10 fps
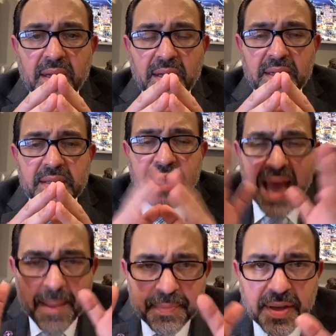It's the
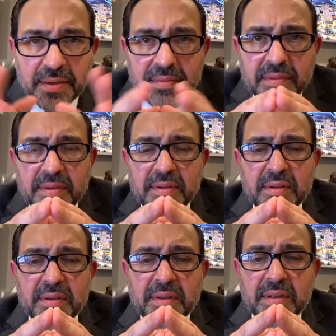
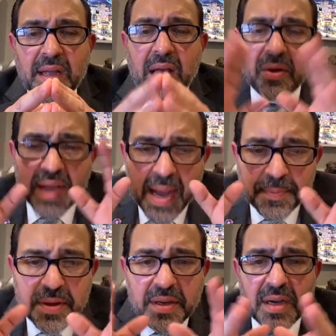captain. Now,
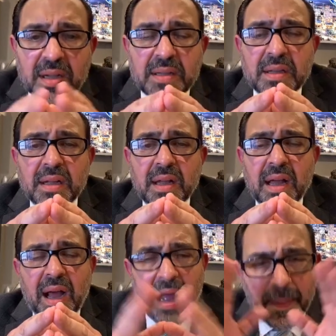Captain Carol,
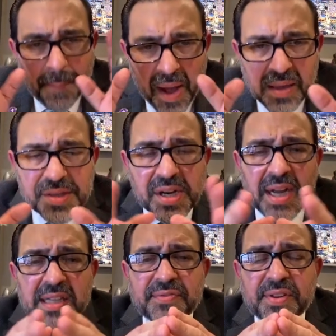I
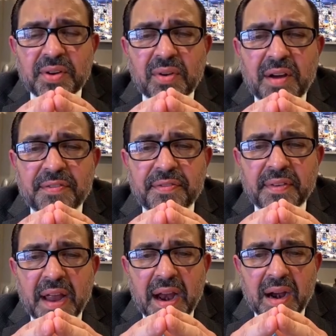apologize for the rough
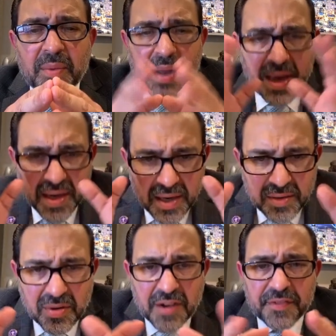air. We hit a
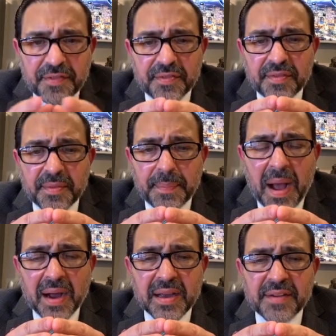rough
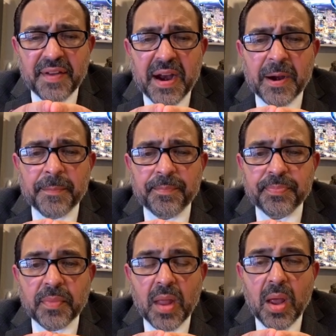pocket of air.
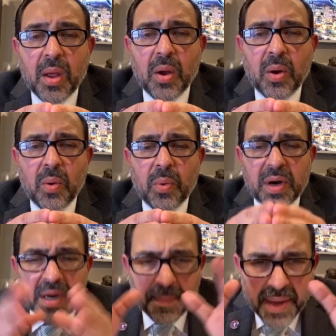We're
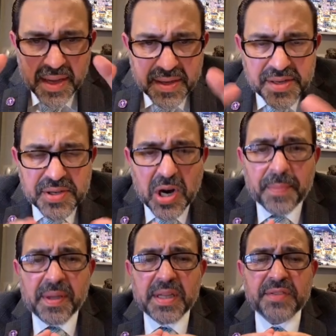going to be in this
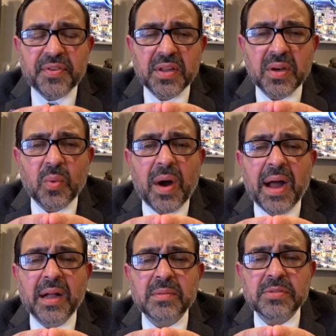turbulence for a little
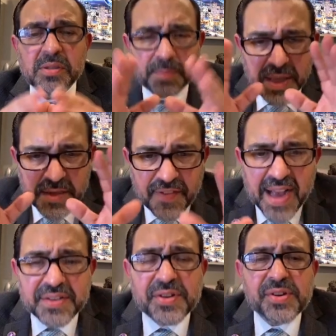while, so please
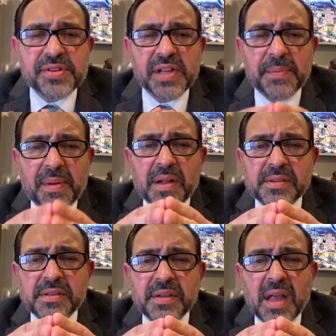fasten your
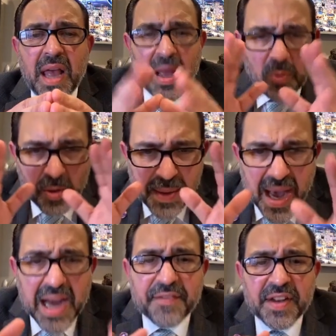seatbelts, and we'll be
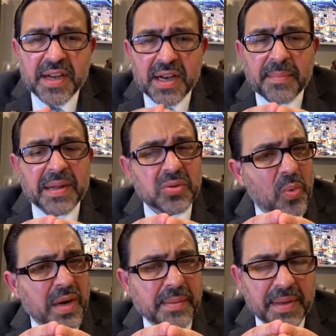out of it in about
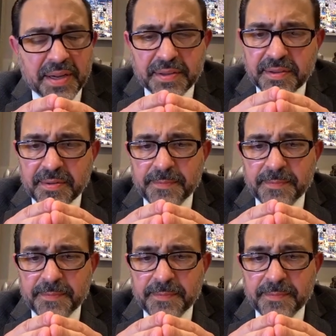20 minutes.